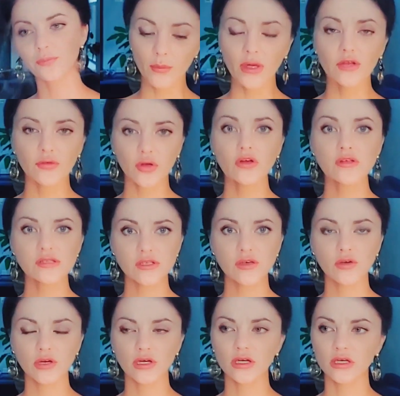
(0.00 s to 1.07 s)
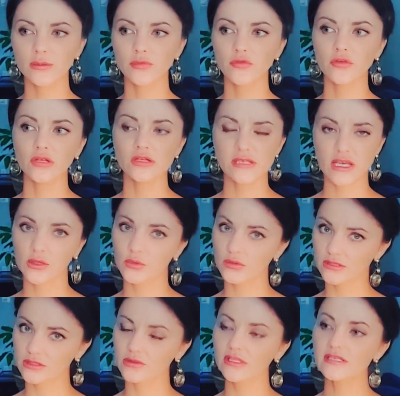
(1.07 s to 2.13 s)
But of course, your uh, food intake will
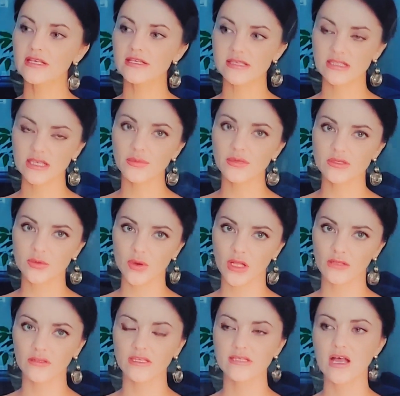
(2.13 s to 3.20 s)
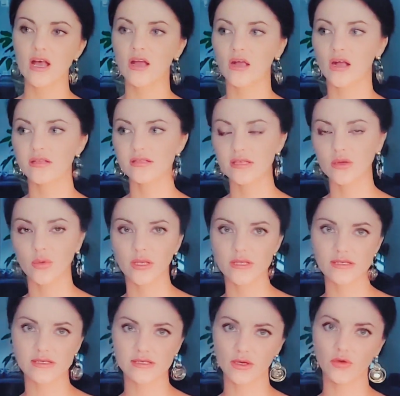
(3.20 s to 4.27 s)
decrease and sleep as well. These are
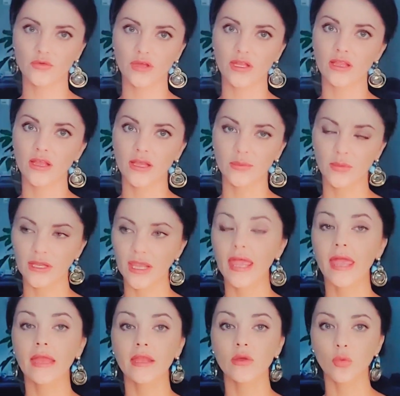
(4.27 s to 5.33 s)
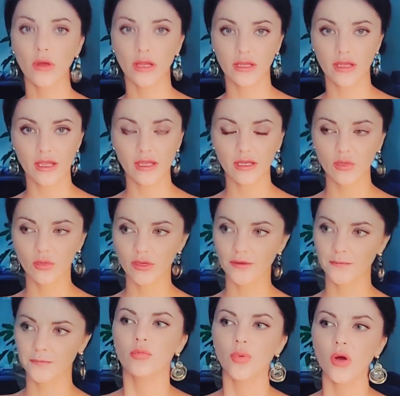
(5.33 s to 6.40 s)
consequences of enlightenment anyway,
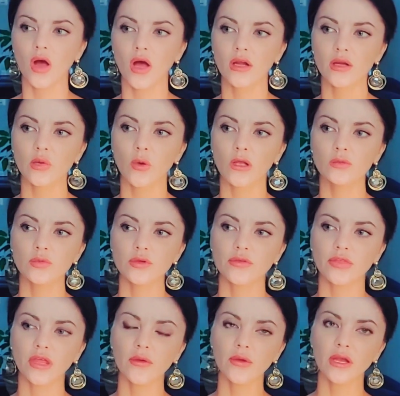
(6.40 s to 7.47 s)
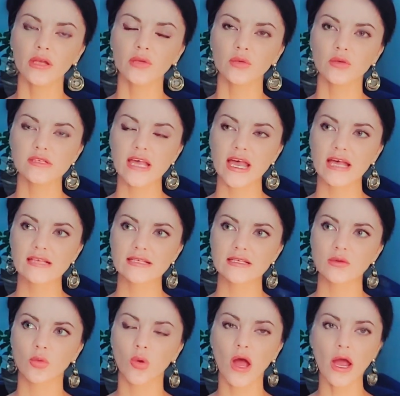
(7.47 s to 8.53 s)
anyway. But one breatharian was
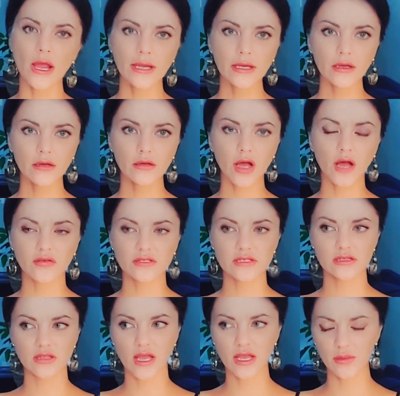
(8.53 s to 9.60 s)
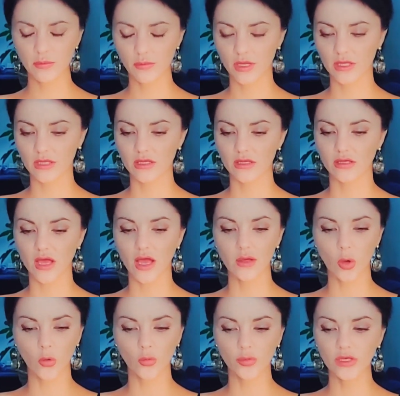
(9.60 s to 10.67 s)
asked, why after enlightenment not
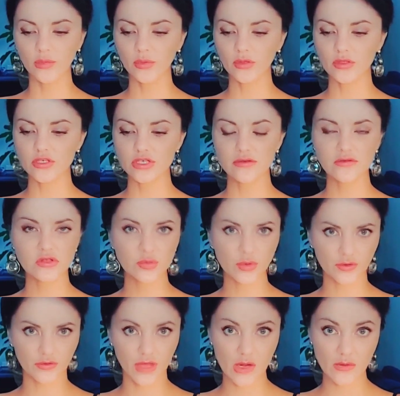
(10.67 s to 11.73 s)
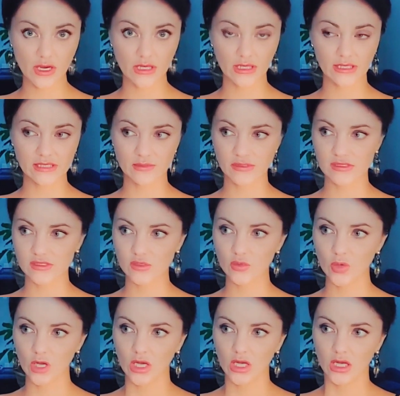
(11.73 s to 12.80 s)
all people shift to breatharianism? It's
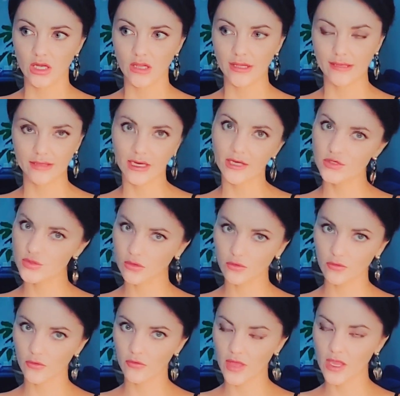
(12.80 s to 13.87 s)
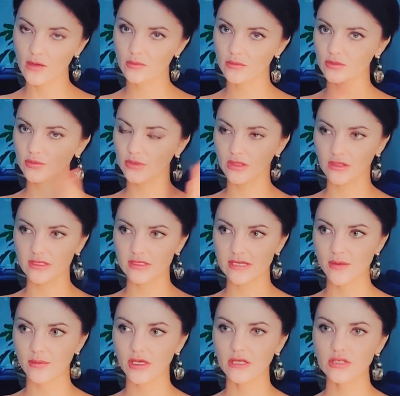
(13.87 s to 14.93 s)
so like natural for them to be in this
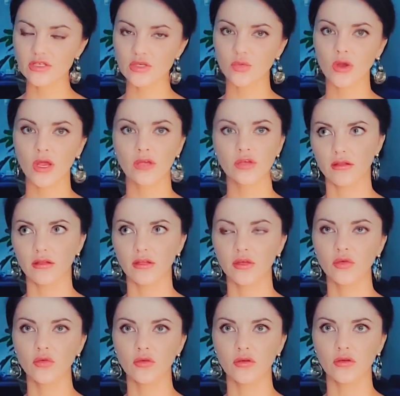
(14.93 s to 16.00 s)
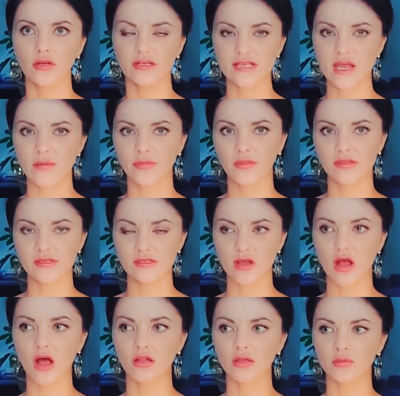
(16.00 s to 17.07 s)
dimension where you accept this
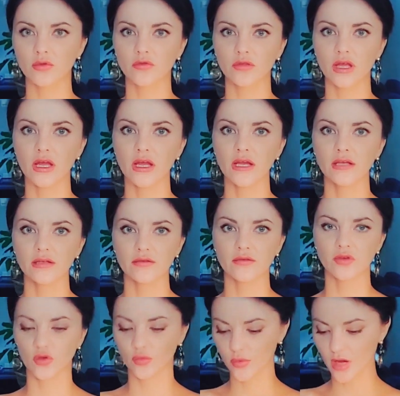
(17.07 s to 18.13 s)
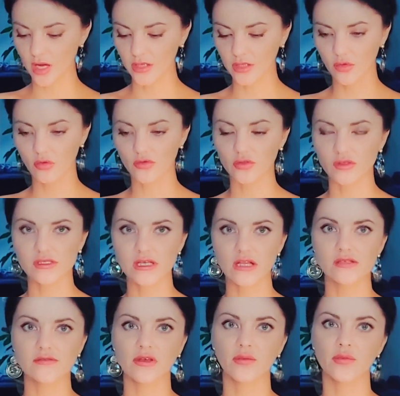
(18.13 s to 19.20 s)
column of light through your body, all your
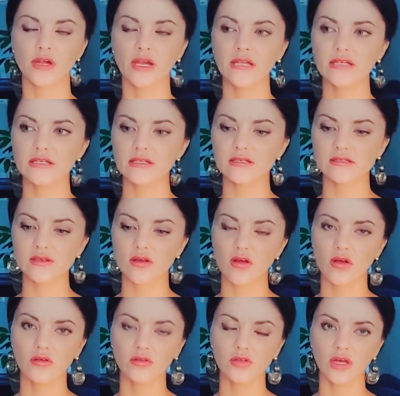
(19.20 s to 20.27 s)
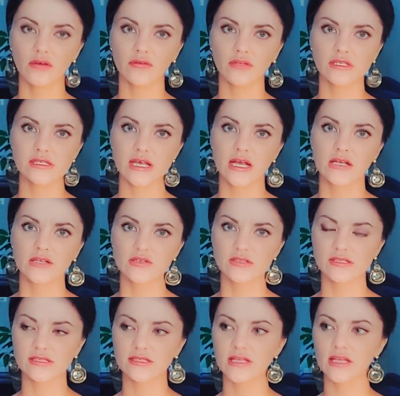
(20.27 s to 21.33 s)
cells vibrating and so on. You have this
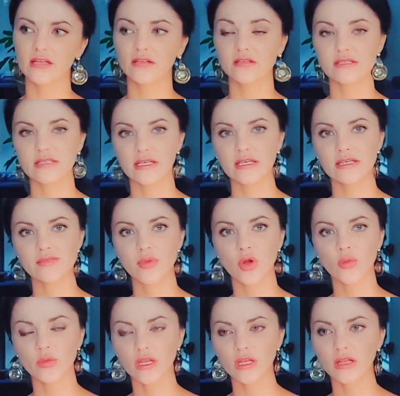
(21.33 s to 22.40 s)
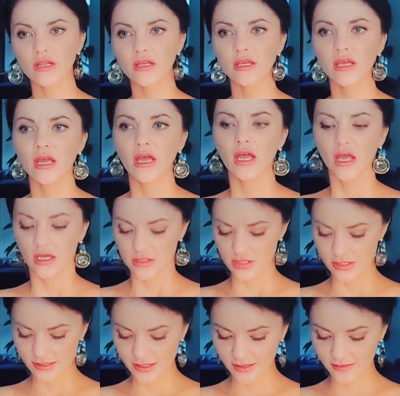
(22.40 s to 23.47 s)
transcendental states permanently.
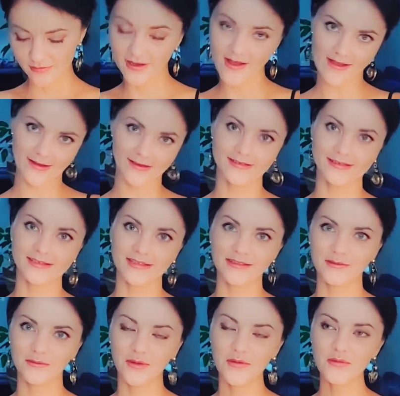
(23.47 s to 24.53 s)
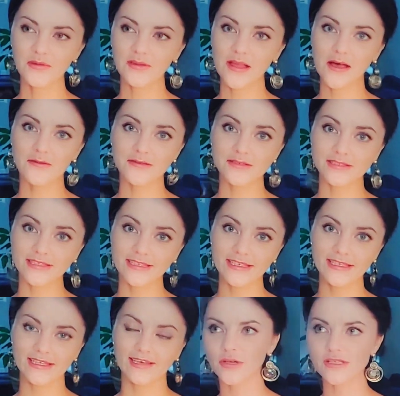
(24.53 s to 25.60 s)
She said, guys, people love to
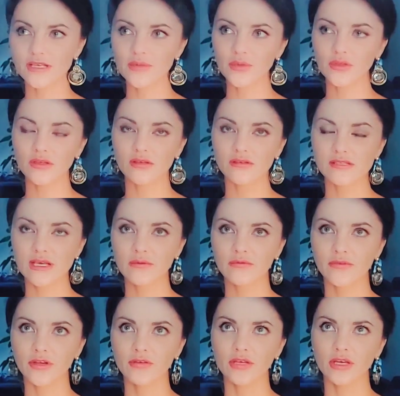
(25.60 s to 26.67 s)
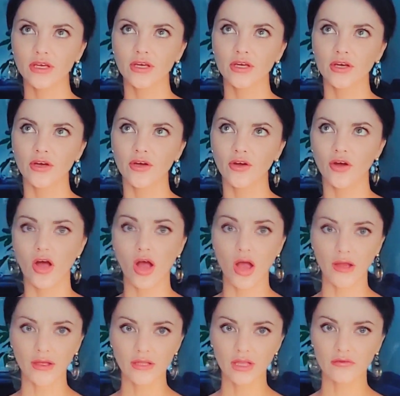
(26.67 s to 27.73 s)
eat. For example, some very uh,
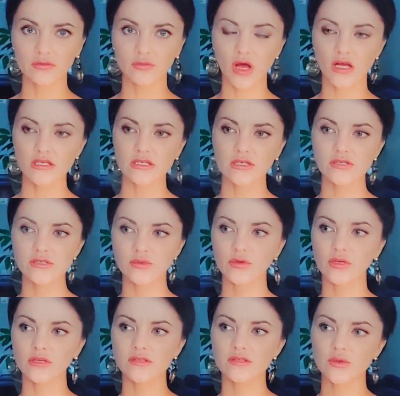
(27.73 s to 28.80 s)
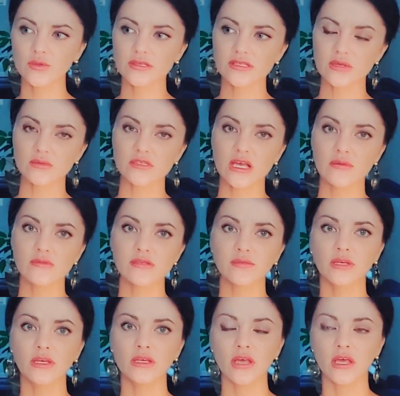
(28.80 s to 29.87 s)
high-level masters were consuming sometimes
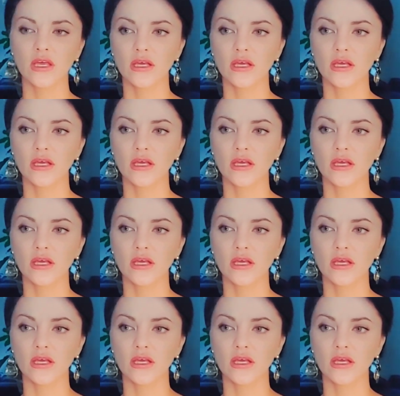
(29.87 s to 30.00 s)
meat.